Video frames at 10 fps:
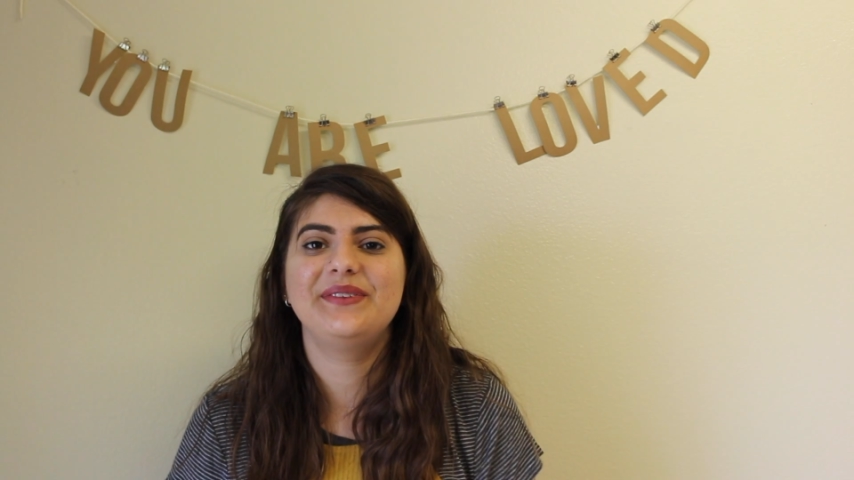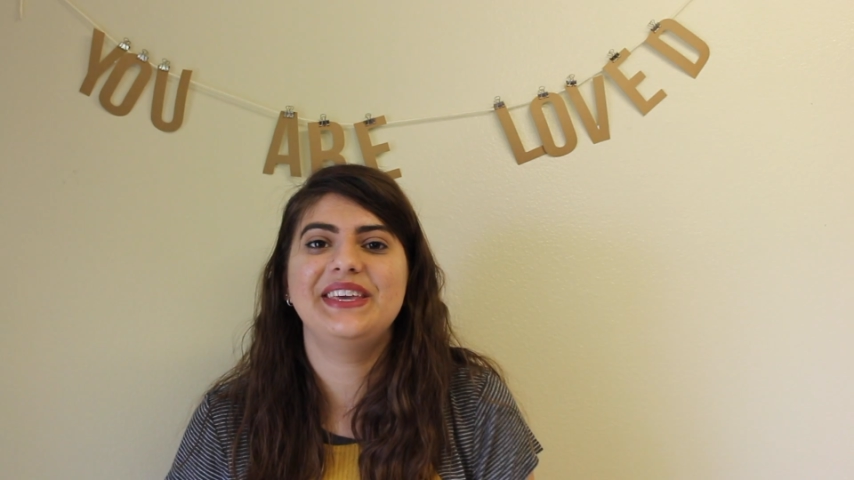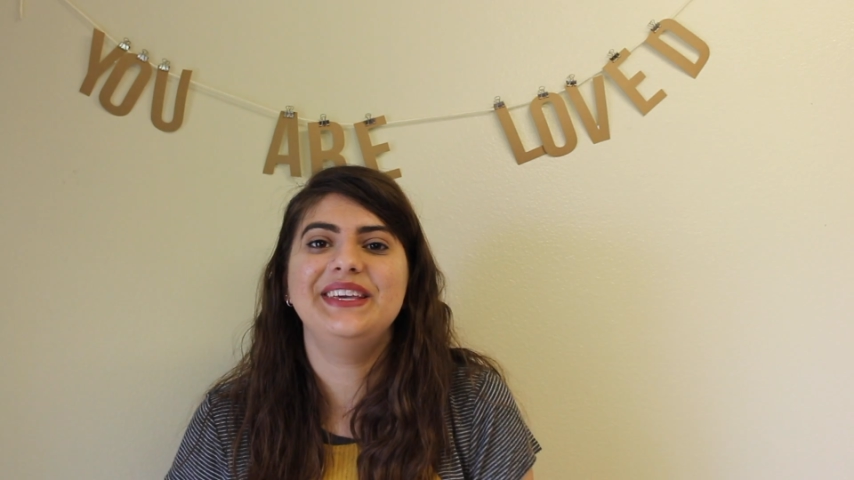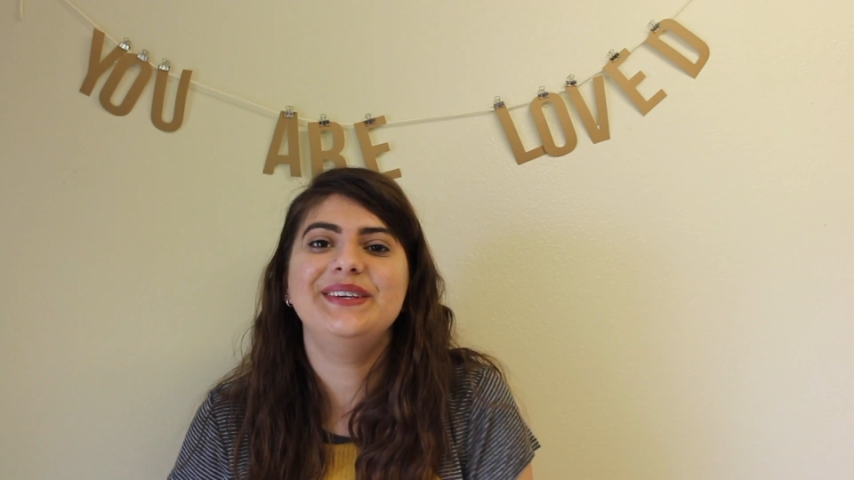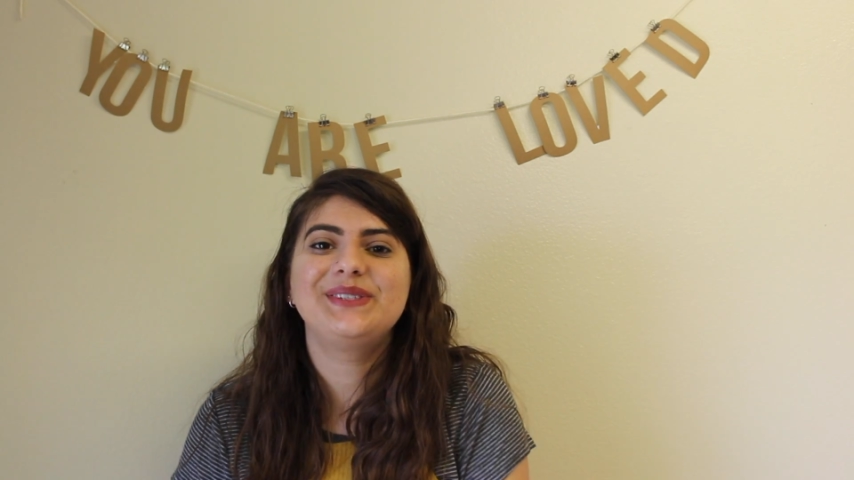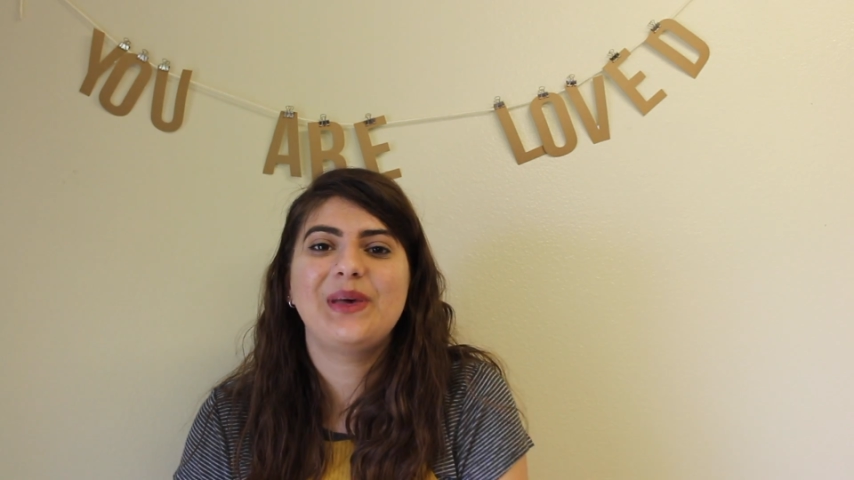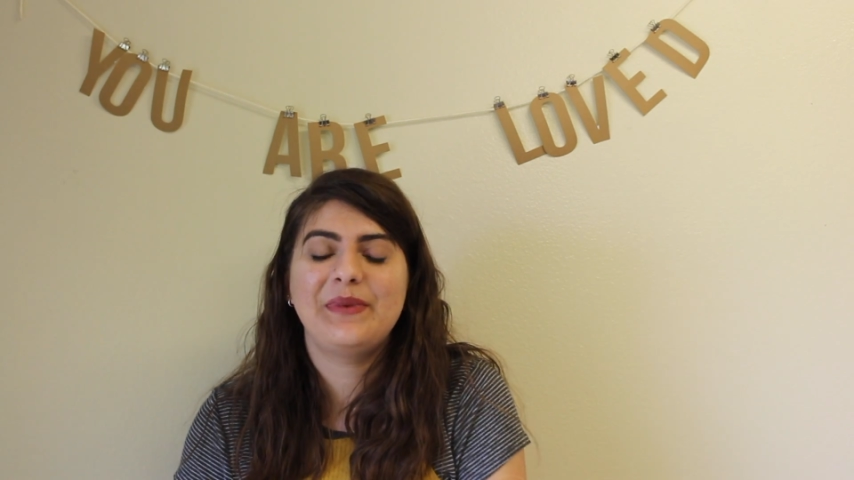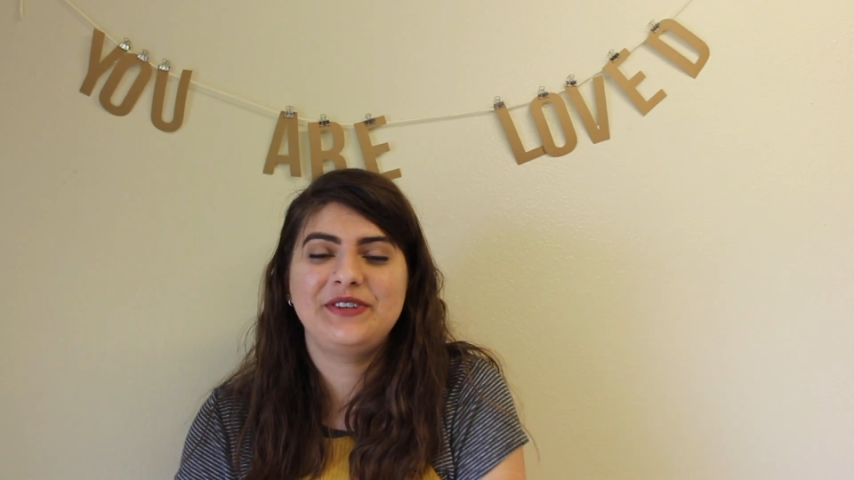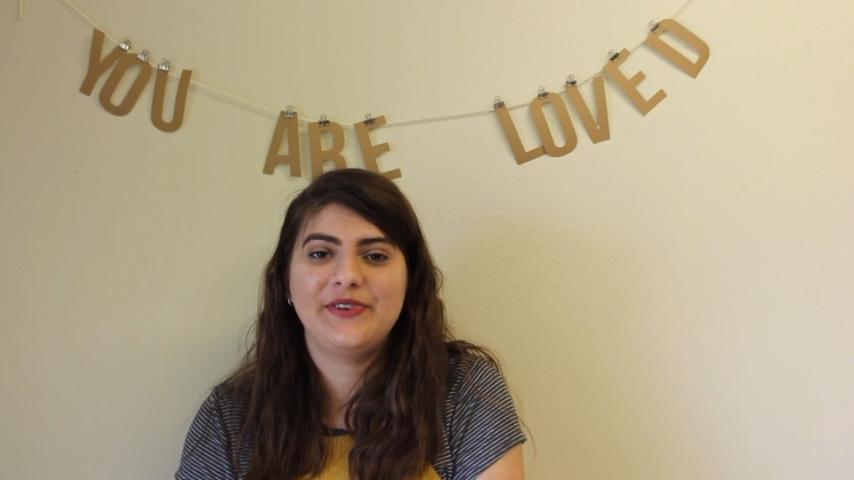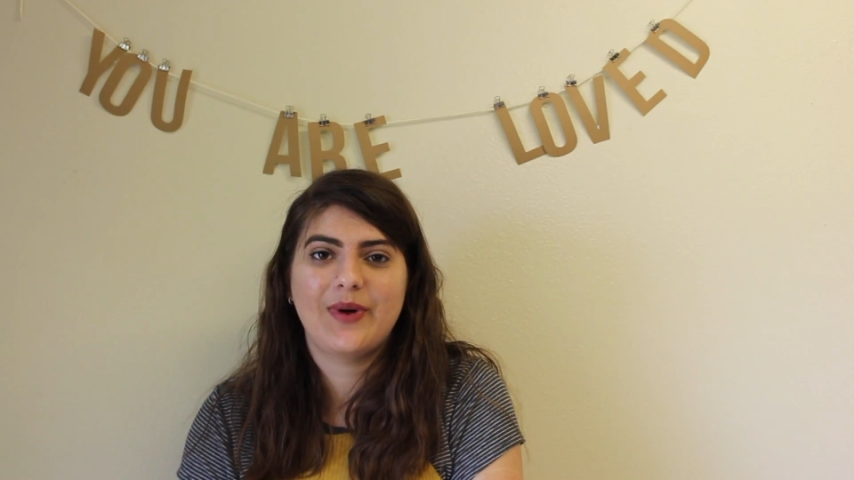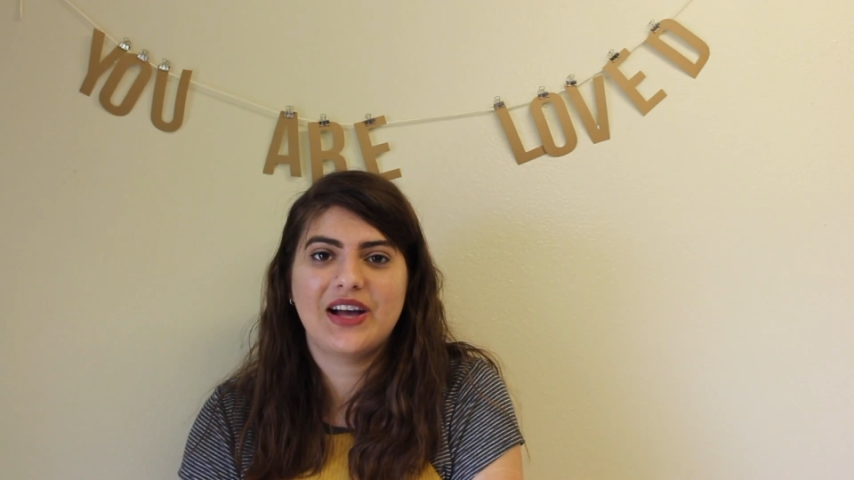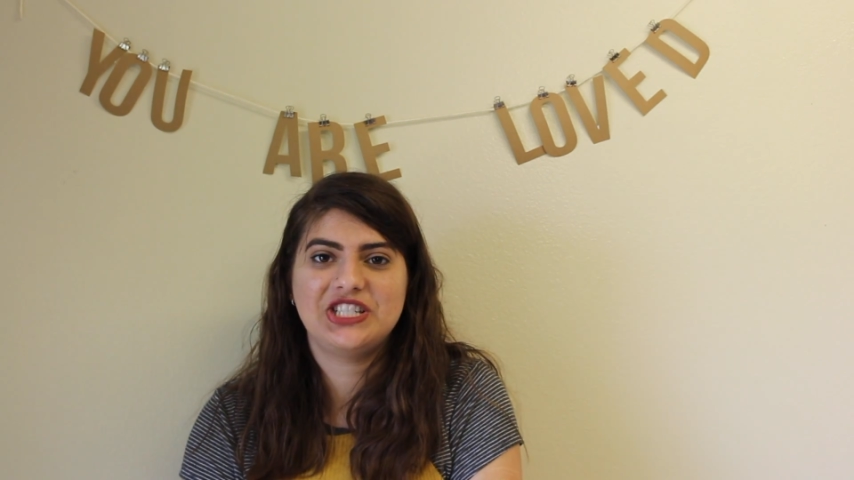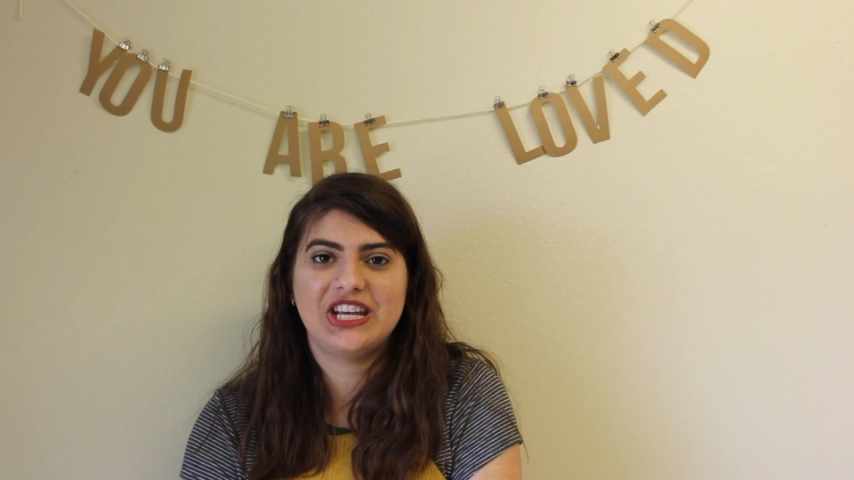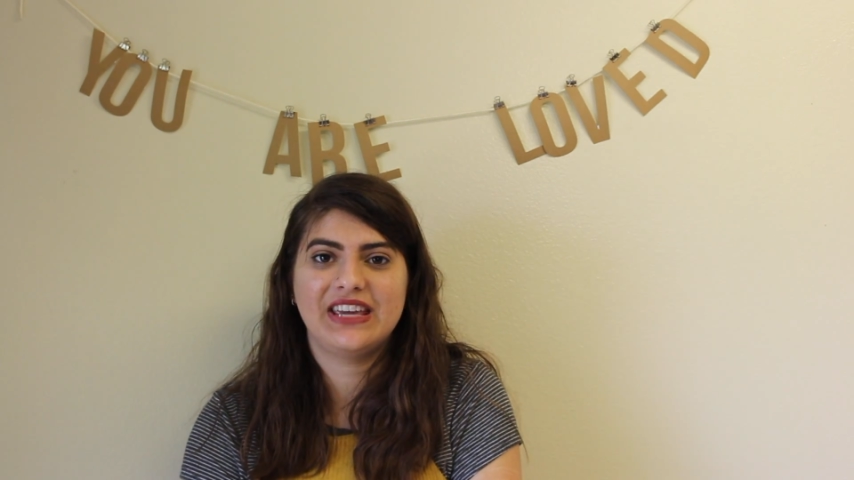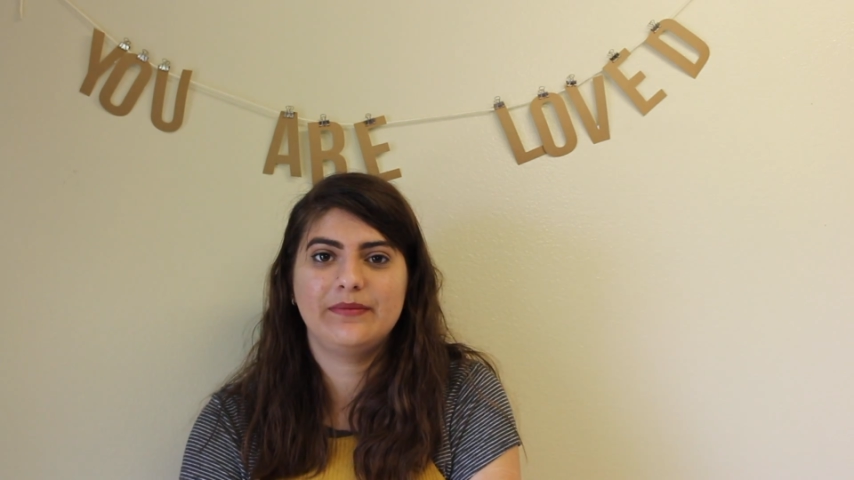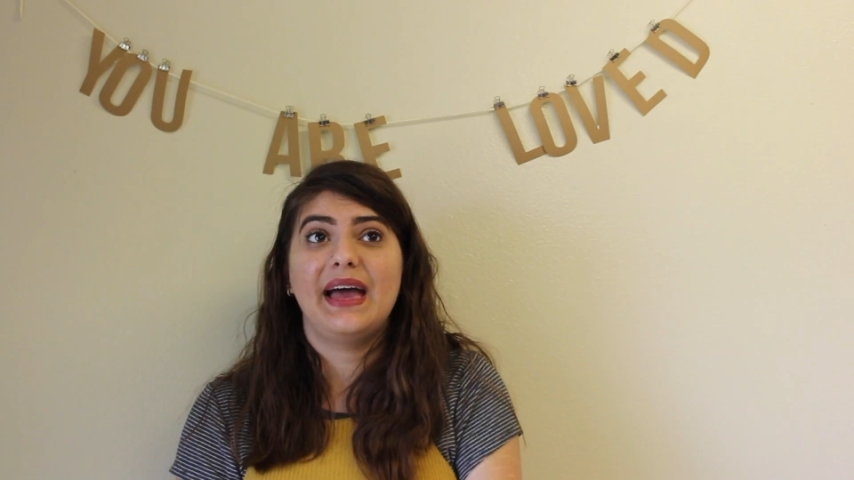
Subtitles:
Thank you so much for watching.